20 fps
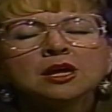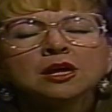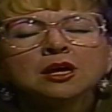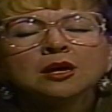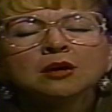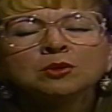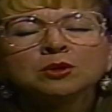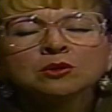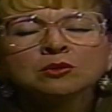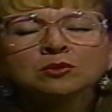
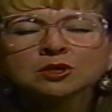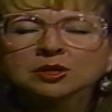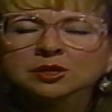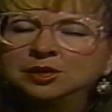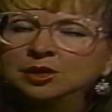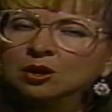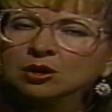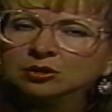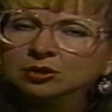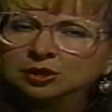And we don't just
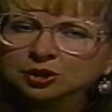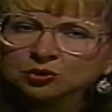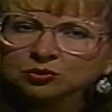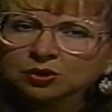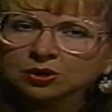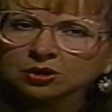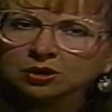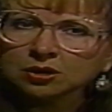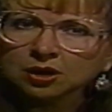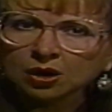concentrate
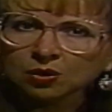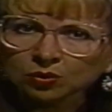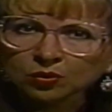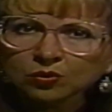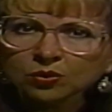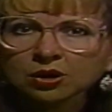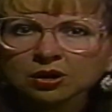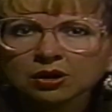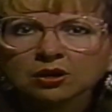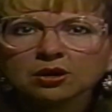on our own
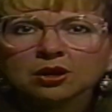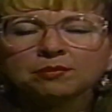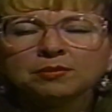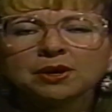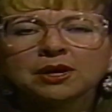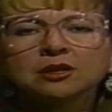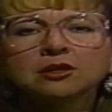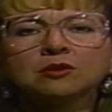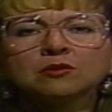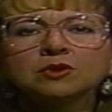car club
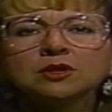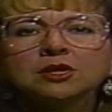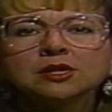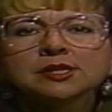activities.